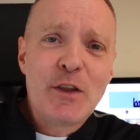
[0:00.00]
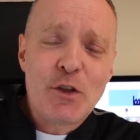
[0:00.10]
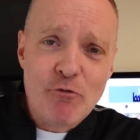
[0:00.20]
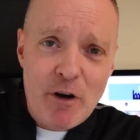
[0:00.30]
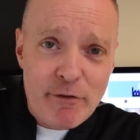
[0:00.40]

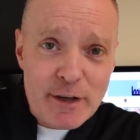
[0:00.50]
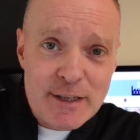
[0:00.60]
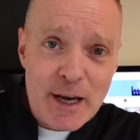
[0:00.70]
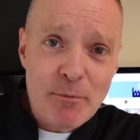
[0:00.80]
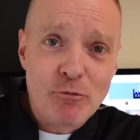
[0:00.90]
the River
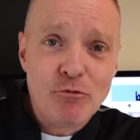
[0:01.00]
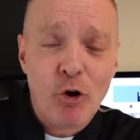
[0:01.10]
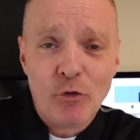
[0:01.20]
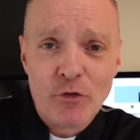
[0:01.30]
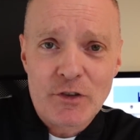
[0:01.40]
Tib
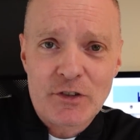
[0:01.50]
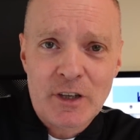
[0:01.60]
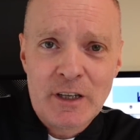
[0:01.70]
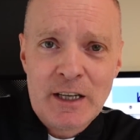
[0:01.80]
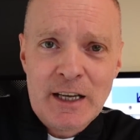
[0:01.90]
runs.